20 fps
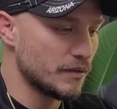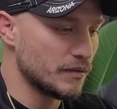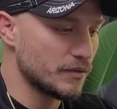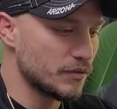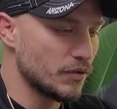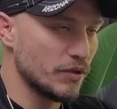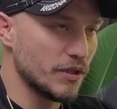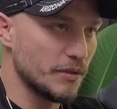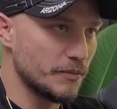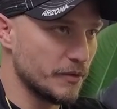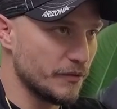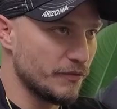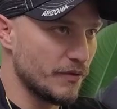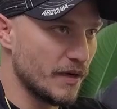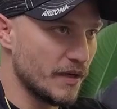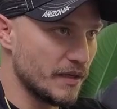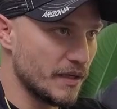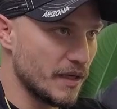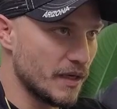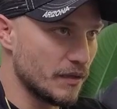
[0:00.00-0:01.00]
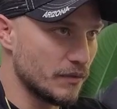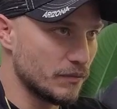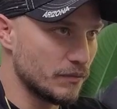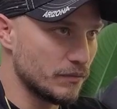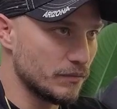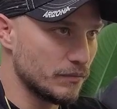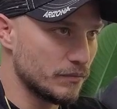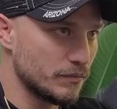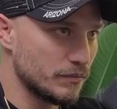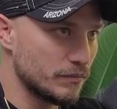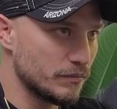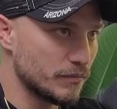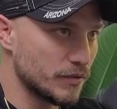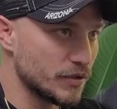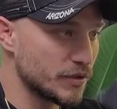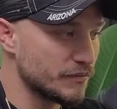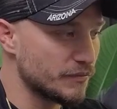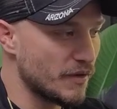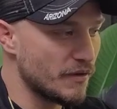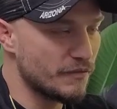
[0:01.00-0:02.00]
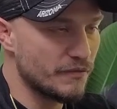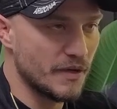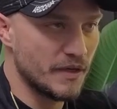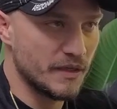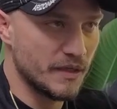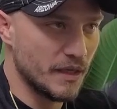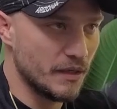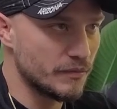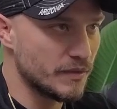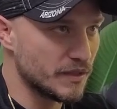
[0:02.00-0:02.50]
don't let me find out, because if I find out,